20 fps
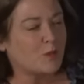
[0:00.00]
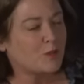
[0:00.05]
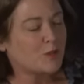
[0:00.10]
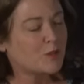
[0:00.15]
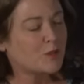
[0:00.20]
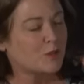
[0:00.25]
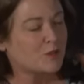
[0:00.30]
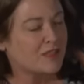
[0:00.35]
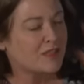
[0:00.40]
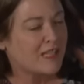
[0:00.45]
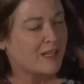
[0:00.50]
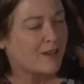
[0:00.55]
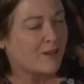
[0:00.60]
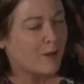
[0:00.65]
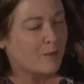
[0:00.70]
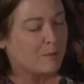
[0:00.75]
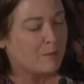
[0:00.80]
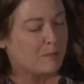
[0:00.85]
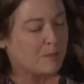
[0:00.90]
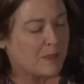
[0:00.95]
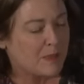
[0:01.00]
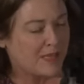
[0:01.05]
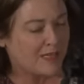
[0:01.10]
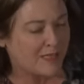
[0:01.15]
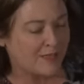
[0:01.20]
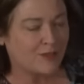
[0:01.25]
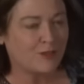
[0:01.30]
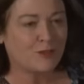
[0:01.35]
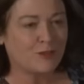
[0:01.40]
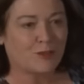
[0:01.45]
couldn't hear a
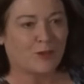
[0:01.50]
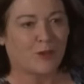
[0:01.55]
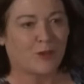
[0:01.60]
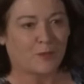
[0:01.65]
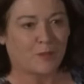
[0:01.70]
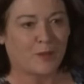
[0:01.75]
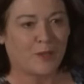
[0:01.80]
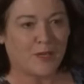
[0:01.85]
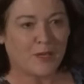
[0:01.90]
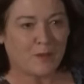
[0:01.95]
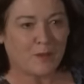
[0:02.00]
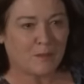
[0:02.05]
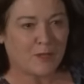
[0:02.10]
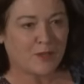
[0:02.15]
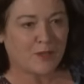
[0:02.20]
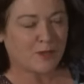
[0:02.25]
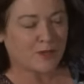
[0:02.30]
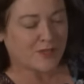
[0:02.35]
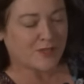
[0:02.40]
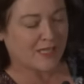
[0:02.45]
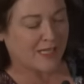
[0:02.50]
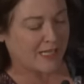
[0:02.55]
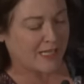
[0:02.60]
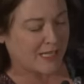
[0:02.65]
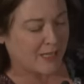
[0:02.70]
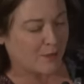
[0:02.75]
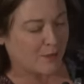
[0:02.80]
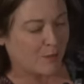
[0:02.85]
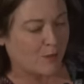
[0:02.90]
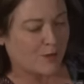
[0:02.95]
pin drop, because
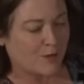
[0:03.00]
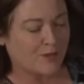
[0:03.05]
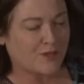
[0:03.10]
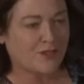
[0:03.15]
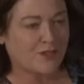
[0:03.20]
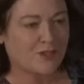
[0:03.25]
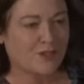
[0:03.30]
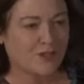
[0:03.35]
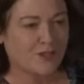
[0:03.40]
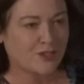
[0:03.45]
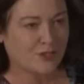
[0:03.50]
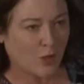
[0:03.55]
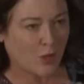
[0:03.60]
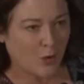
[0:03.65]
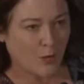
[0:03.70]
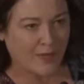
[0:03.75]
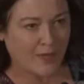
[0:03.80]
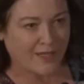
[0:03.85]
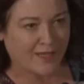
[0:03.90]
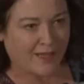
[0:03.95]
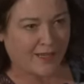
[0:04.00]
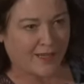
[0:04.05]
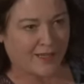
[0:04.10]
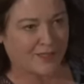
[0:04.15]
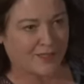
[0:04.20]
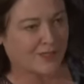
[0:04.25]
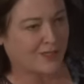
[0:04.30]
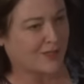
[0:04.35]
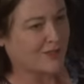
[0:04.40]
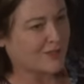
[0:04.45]
he was so
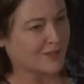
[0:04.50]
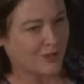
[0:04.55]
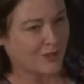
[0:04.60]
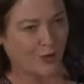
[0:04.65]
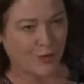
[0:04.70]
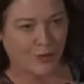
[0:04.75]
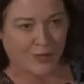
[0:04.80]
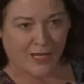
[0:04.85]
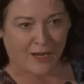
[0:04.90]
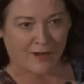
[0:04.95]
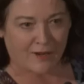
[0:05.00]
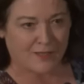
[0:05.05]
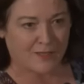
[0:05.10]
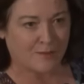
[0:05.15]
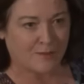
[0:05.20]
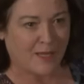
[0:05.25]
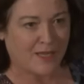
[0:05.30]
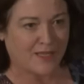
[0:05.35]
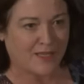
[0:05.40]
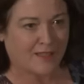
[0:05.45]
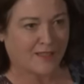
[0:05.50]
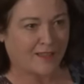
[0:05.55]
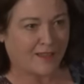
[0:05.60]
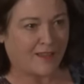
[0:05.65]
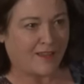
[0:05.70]
engaging, so charismatic,